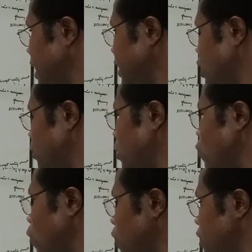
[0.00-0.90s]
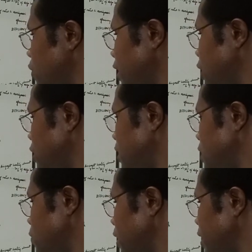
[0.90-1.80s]
lined up in one direction.
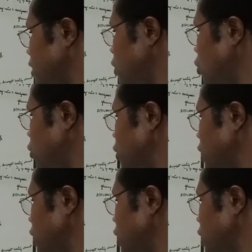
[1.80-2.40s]
That's why it's called